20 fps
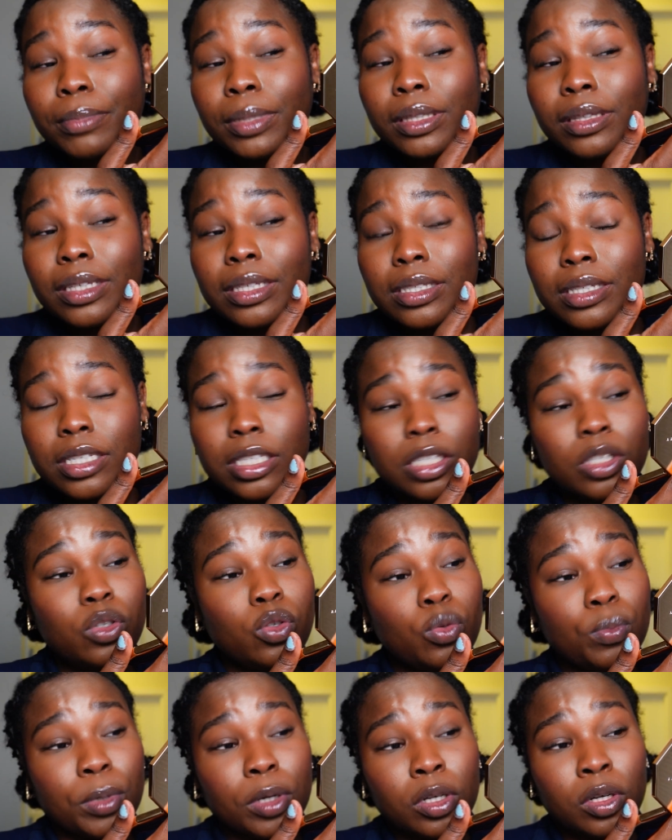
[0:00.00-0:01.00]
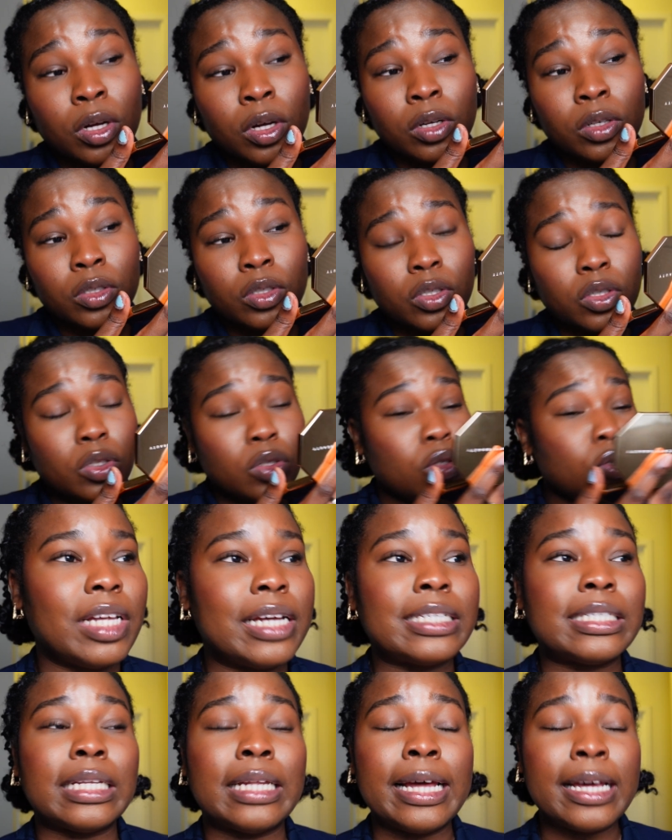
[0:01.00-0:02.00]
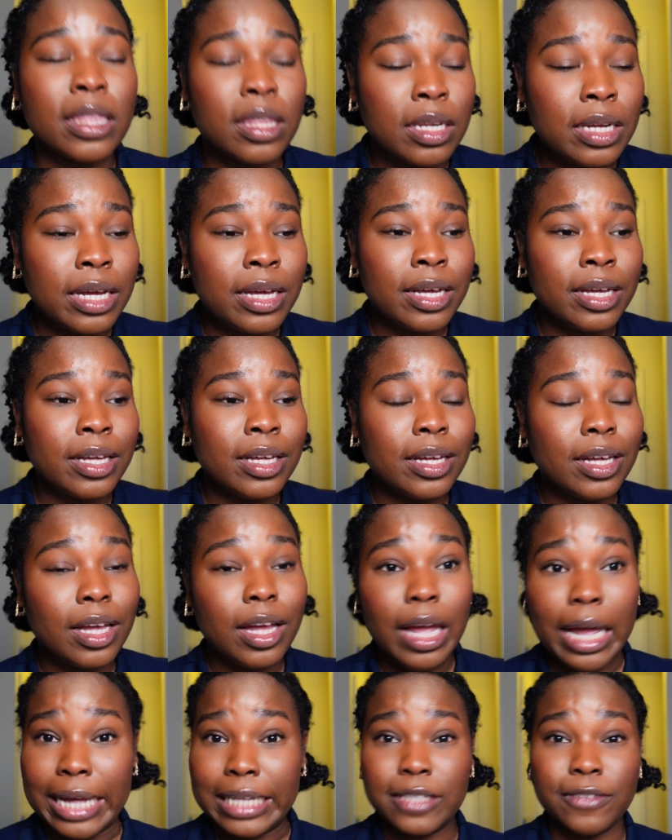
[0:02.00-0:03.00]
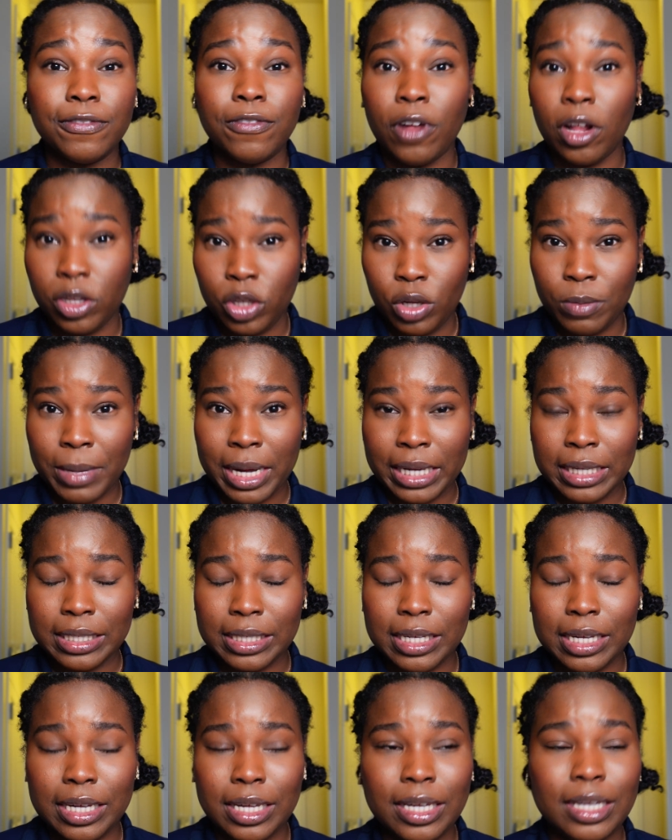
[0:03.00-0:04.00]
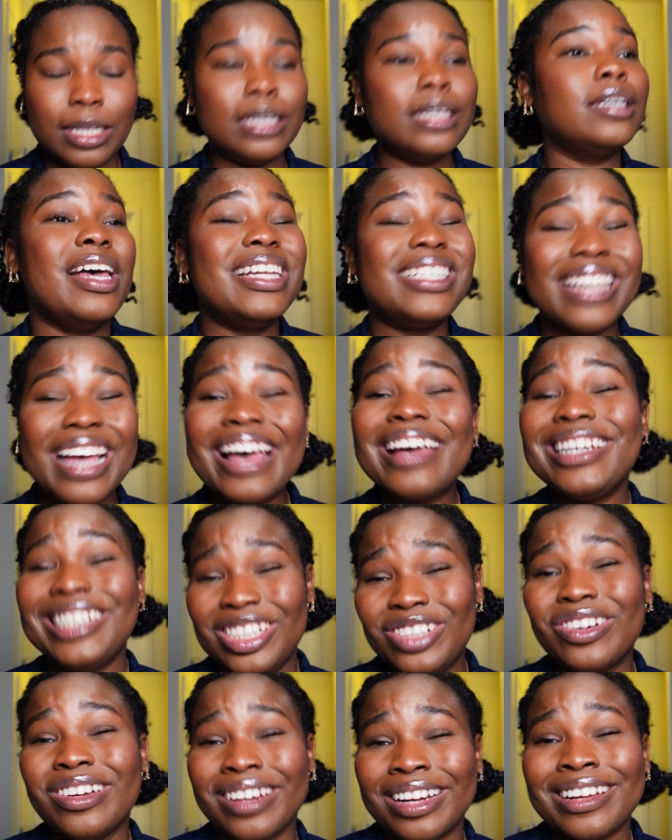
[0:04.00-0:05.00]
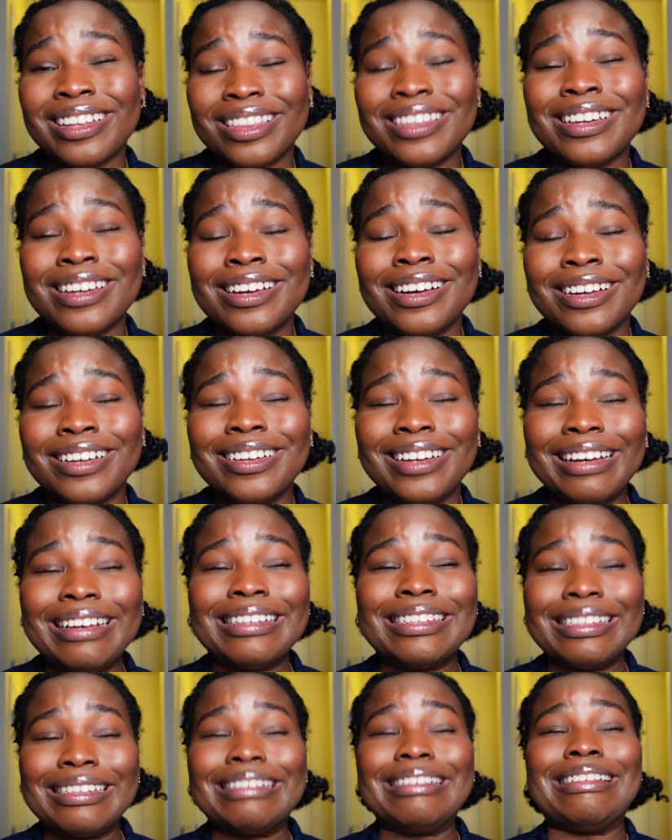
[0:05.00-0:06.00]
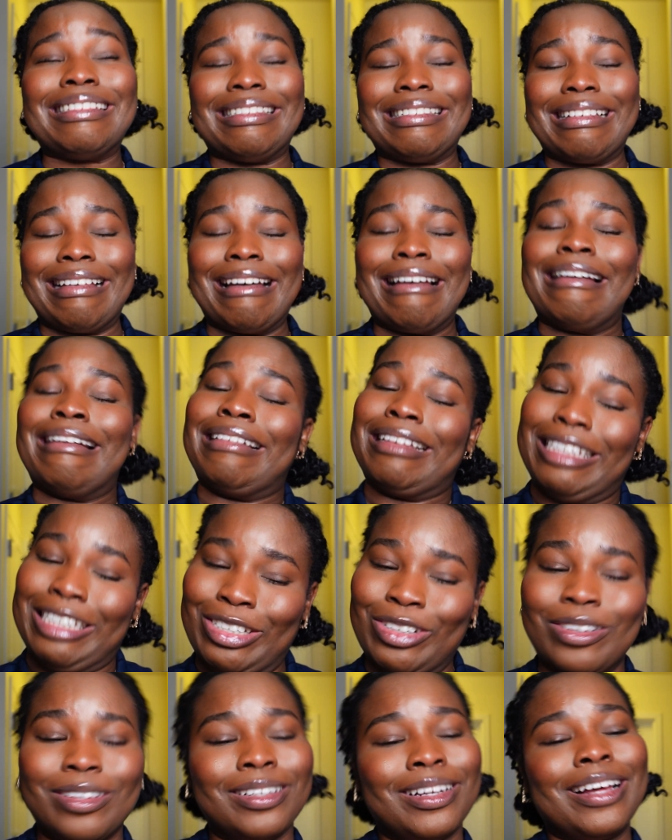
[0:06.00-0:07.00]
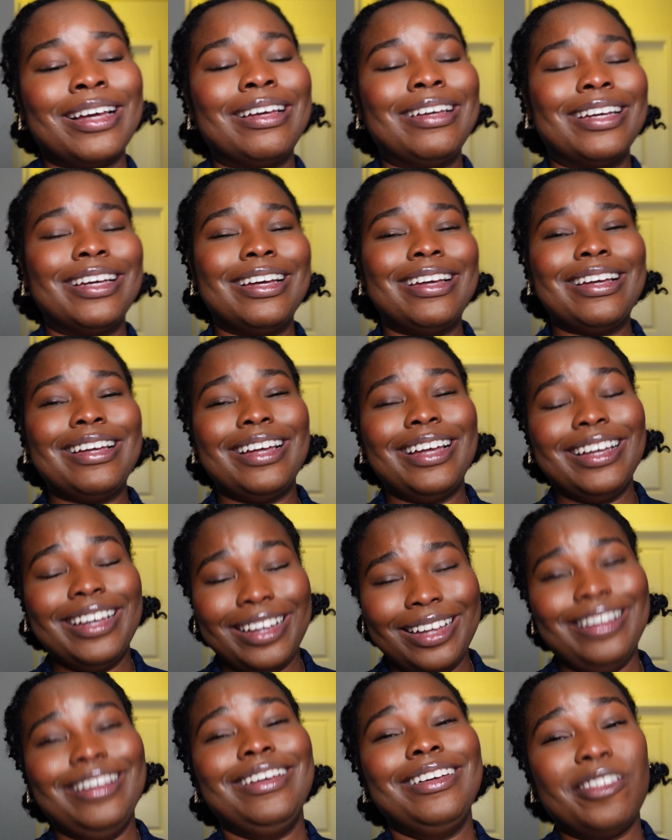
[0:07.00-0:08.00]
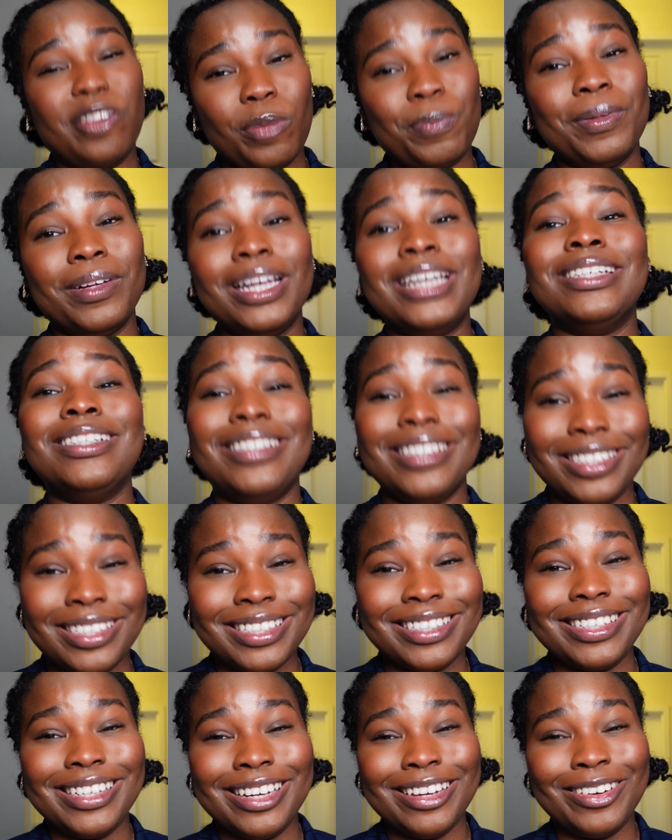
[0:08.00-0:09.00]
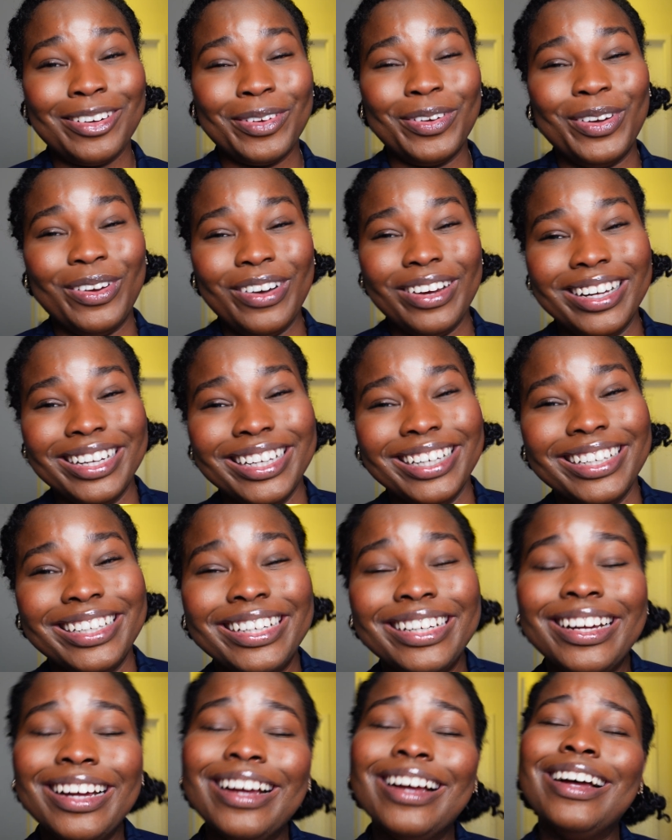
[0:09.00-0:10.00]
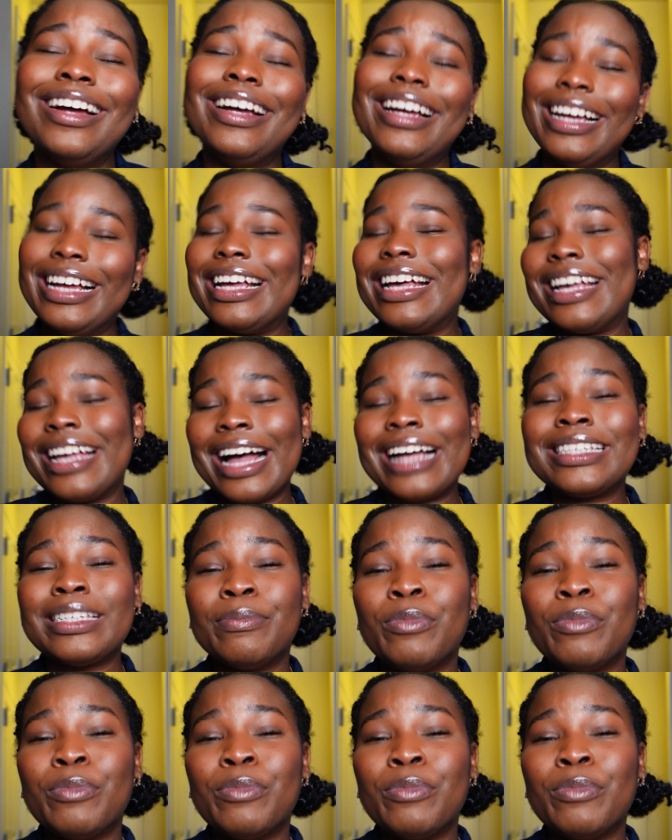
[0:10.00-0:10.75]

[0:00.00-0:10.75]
but this is super nice. It's lengthening, it's volumizing, it's extra lengthening, like it's extra like couple inches, you know. It has